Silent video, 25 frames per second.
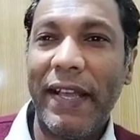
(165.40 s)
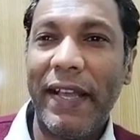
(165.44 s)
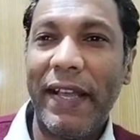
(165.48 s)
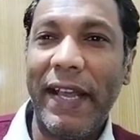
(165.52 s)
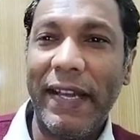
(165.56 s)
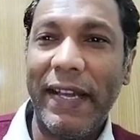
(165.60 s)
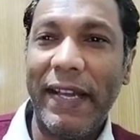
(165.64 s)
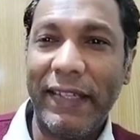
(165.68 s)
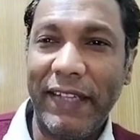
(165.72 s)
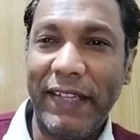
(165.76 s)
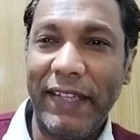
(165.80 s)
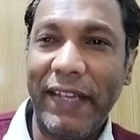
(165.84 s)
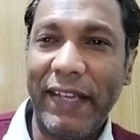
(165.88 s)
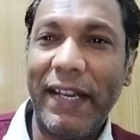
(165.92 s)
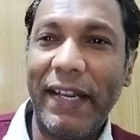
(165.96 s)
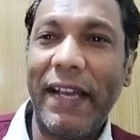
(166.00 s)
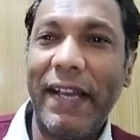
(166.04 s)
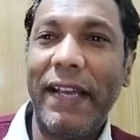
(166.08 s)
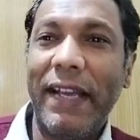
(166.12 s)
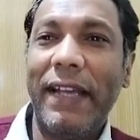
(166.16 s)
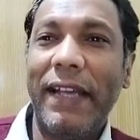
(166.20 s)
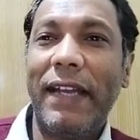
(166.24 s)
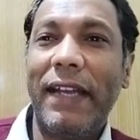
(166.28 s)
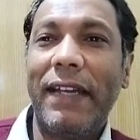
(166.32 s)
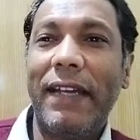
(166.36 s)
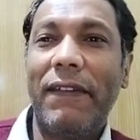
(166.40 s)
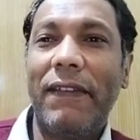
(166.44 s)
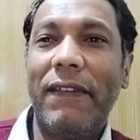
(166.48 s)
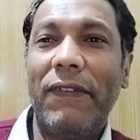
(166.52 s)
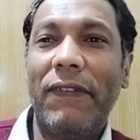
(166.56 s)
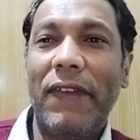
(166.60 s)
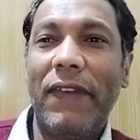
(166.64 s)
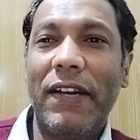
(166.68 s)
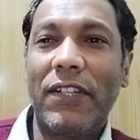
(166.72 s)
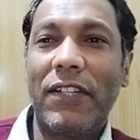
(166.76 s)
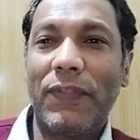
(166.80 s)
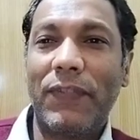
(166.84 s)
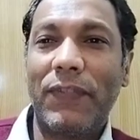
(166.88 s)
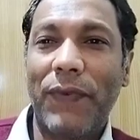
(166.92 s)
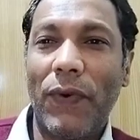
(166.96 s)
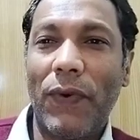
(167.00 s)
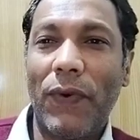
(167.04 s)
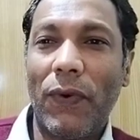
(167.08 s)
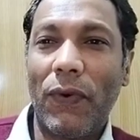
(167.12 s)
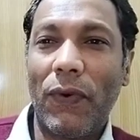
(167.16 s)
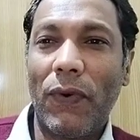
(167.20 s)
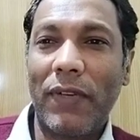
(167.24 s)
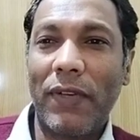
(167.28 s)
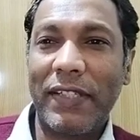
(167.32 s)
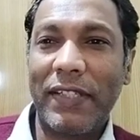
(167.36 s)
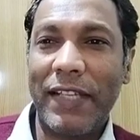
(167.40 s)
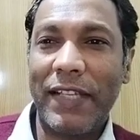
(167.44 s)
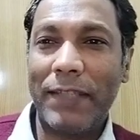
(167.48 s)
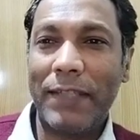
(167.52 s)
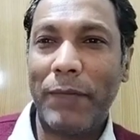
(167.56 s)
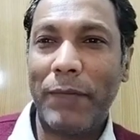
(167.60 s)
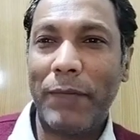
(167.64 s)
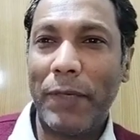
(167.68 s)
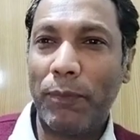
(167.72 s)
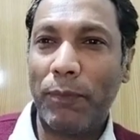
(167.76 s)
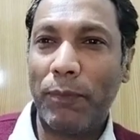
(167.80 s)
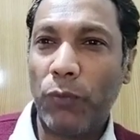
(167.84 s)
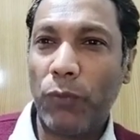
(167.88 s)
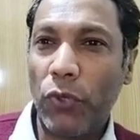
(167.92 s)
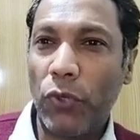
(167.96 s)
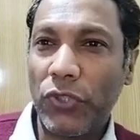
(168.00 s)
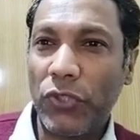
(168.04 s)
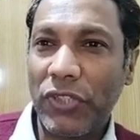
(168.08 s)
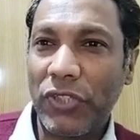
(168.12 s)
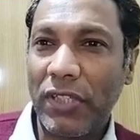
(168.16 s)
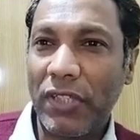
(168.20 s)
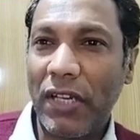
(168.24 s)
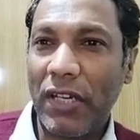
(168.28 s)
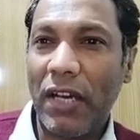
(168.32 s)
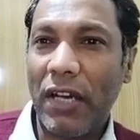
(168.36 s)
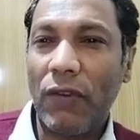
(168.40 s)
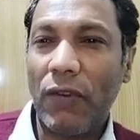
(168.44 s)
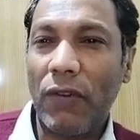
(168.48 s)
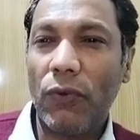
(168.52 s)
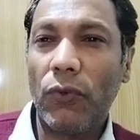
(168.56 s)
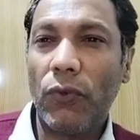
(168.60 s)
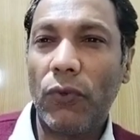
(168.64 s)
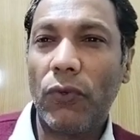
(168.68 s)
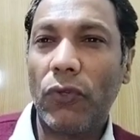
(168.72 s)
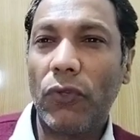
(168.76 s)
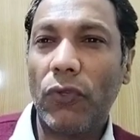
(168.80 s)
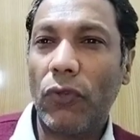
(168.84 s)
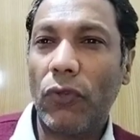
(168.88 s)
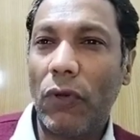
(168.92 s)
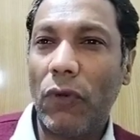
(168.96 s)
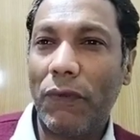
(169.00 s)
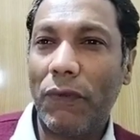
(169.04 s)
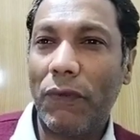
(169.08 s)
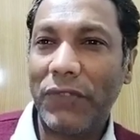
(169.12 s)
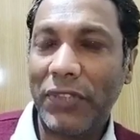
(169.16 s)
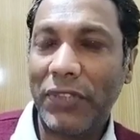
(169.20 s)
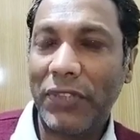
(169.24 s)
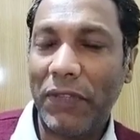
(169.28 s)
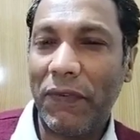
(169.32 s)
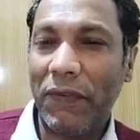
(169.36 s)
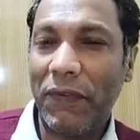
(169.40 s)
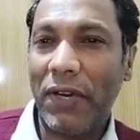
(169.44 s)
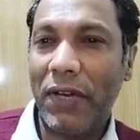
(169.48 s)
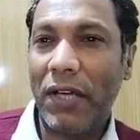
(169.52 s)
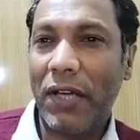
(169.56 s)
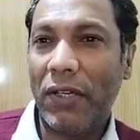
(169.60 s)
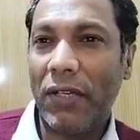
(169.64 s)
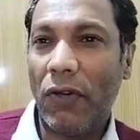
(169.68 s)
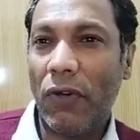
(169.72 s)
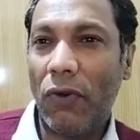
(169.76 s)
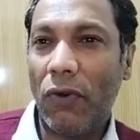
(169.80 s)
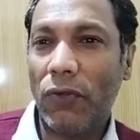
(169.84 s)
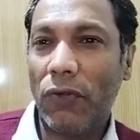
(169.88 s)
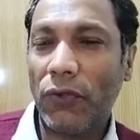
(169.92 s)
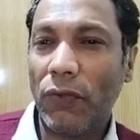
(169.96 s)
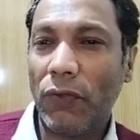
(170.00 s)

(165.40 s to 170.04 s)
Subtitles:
and Tigray Defense Force has been pushed out of Chifira town.